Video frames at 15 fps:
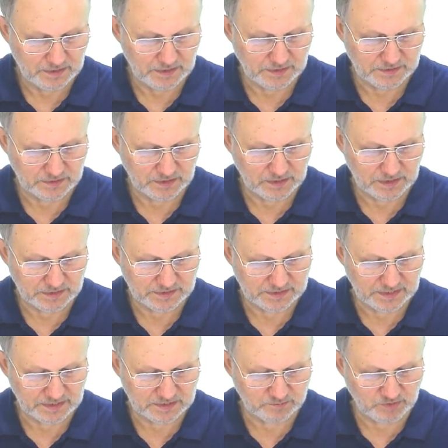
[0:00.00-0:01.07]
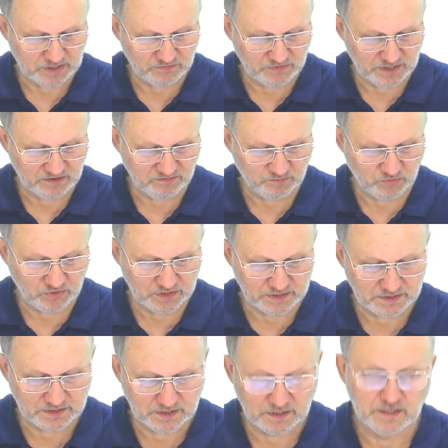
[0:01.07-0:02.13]
is assessed by 5
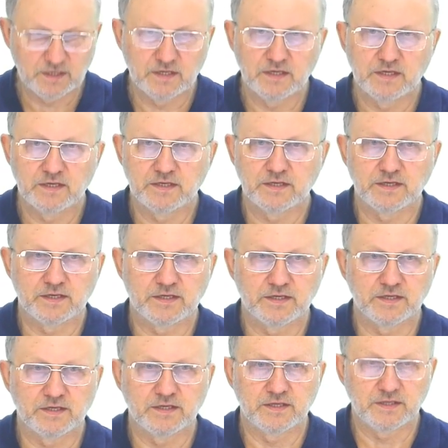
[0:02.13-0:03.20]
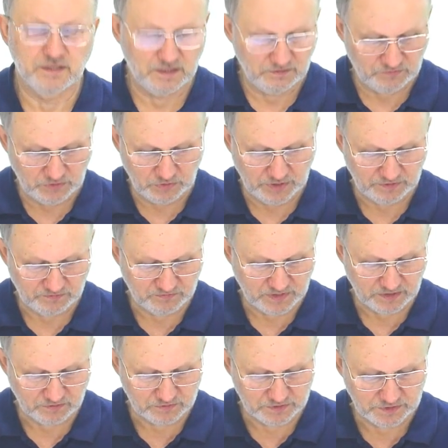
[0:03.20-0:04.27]
points if you have
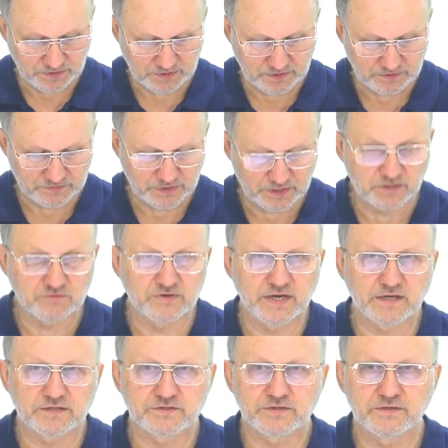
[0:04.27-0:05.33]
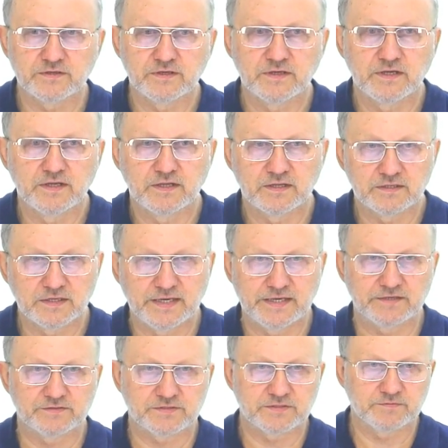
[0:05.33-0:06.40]
found the correct
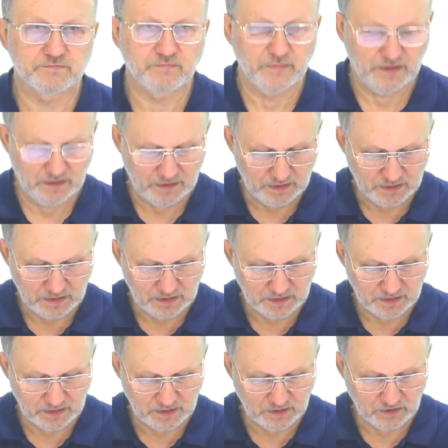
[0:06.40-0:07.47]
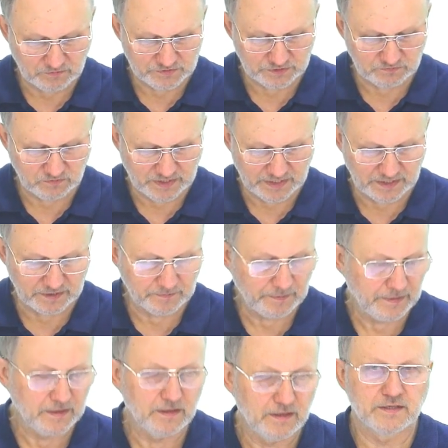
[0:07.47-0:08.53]
length of the wire.
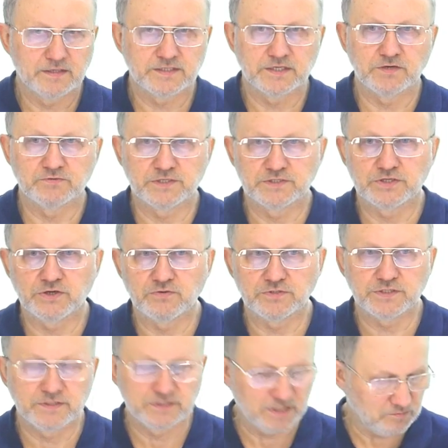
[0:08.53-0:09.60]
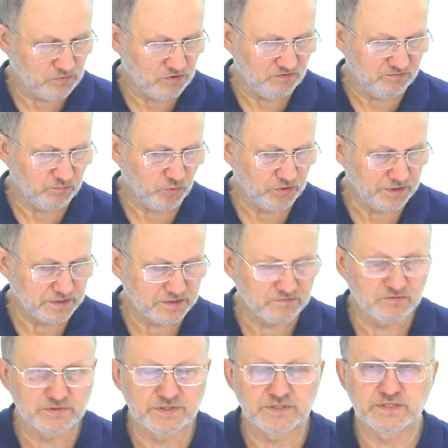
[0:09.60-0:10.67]
So the total number of points
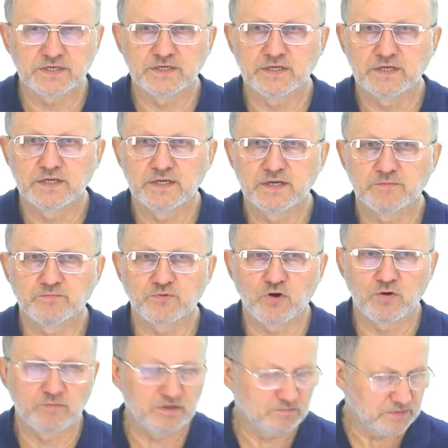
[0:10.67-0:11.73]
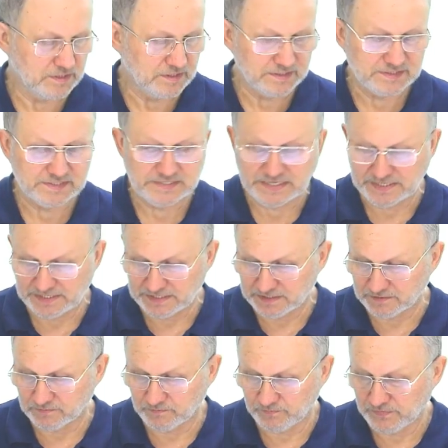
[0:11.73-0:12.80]
for this problem is
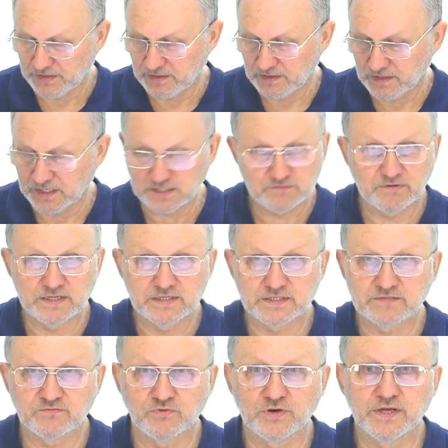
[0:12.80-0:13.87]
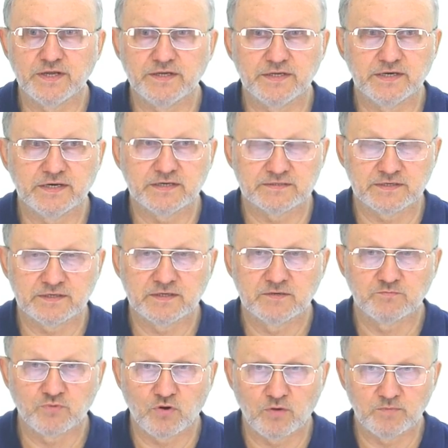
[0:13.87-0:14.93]
10, as well as for any other
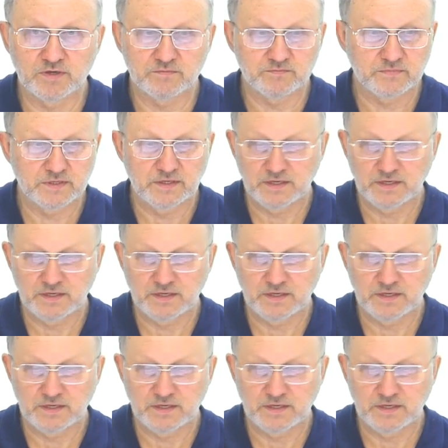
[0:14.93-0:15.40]
problem